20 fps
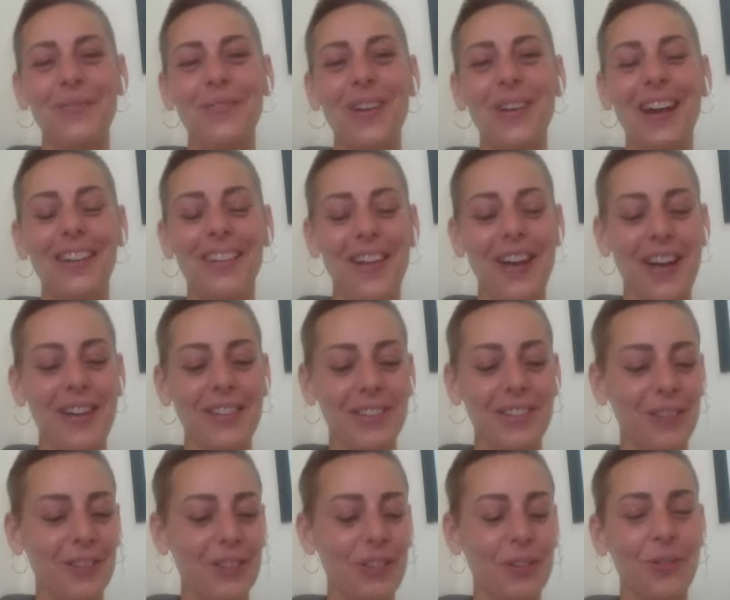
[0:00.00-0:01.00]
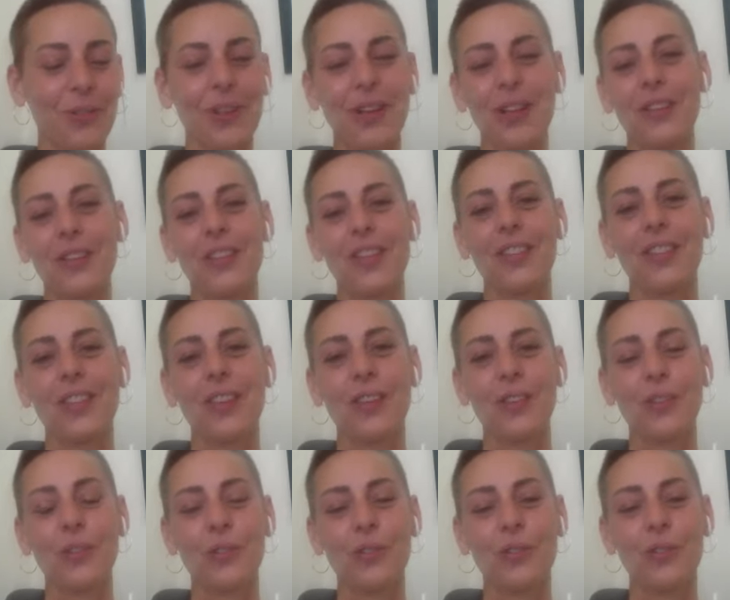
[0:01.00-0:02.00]
well, also too, another thing that
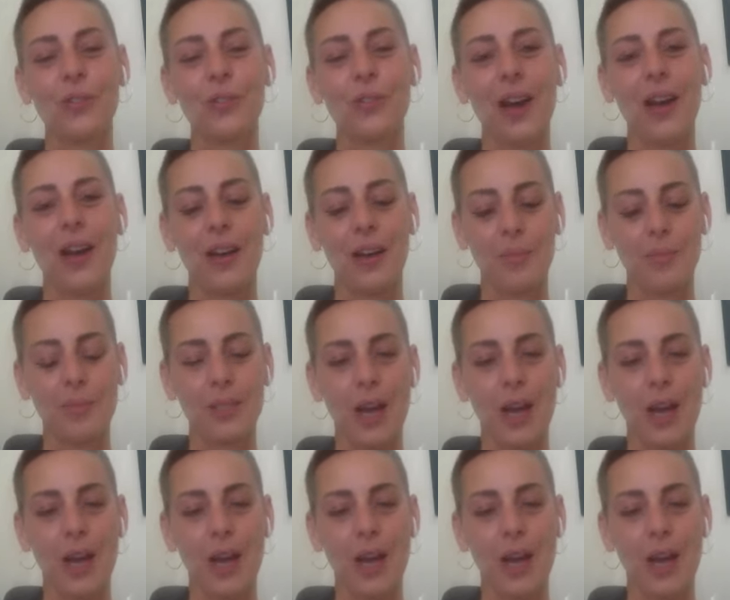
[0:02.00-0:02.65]
you um,